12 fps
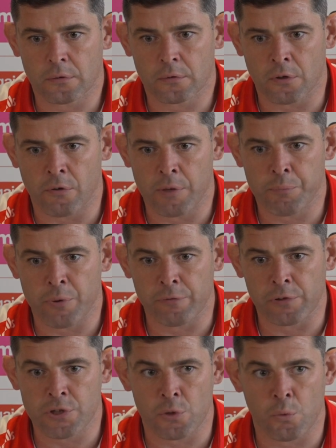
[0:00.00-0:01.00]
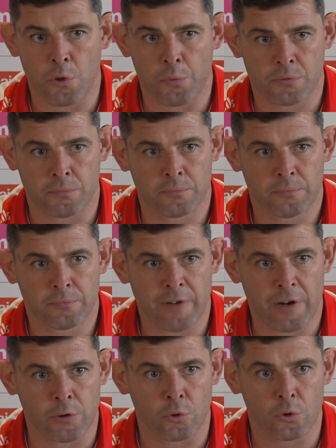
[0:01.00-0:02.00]
great privilege to work with some
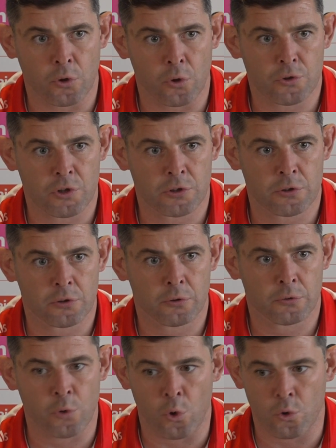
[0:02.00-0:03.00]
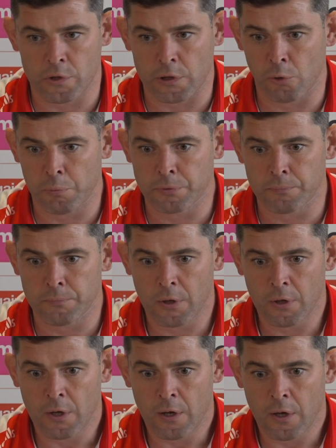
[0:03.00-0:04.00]
very good coaches who've coached the club, and
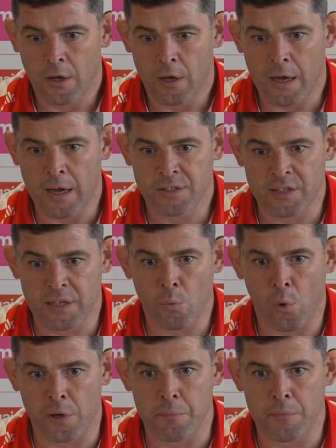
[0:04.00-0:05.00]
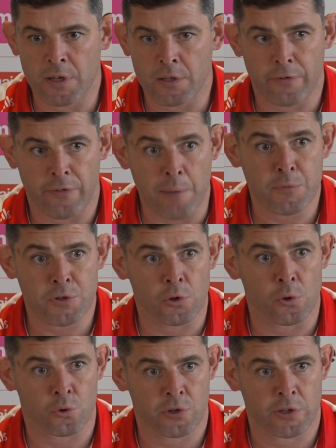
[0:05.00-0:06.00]
I see what it means for them to
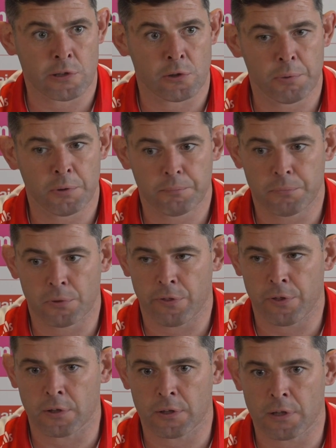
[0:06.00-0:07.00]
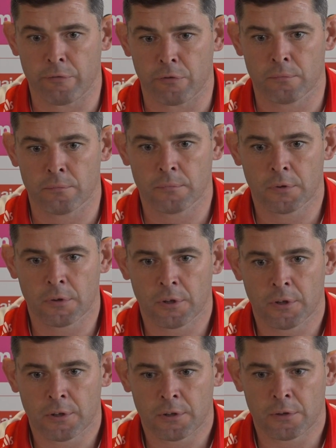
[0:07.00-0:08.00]
coach this club. But I think, given,
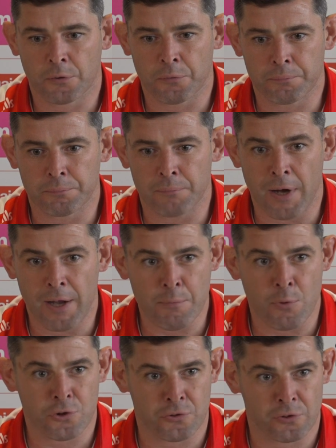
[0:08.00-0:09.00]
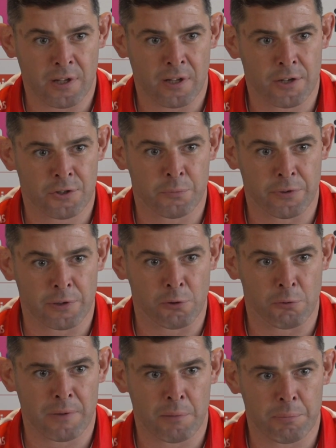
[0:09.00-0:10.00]
you know, my emotional connection with the
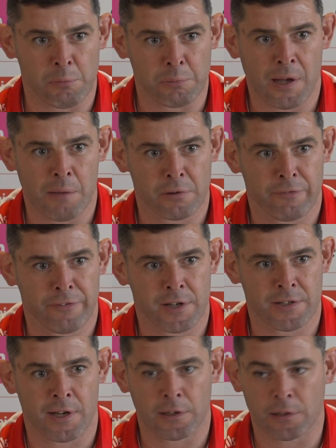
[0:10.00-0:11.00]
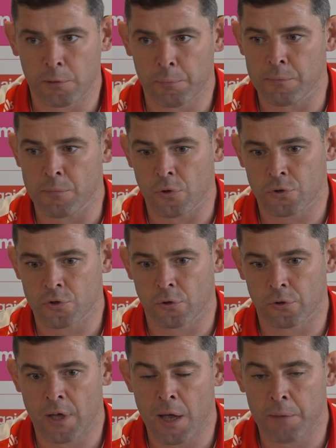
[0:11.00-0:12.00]
club, that probably amplifies that a little bit more.
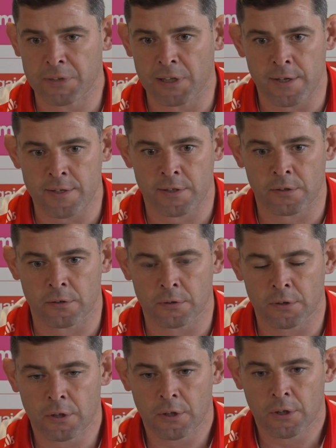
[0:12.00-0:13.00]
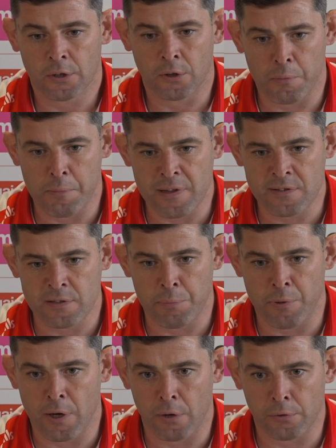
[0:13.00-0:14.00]
So yeah, I'm delighted, and you know, I'm immensely
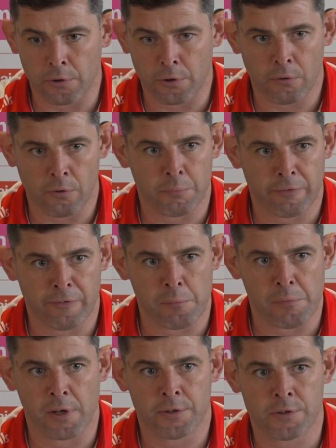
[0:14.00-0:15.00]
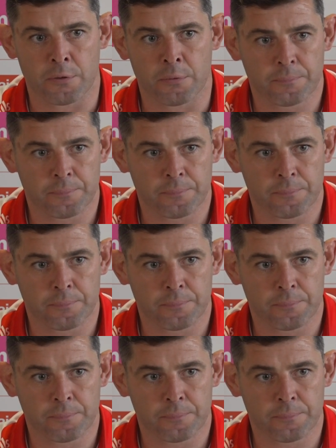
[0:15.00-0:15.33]
proud, and I know that my family are too.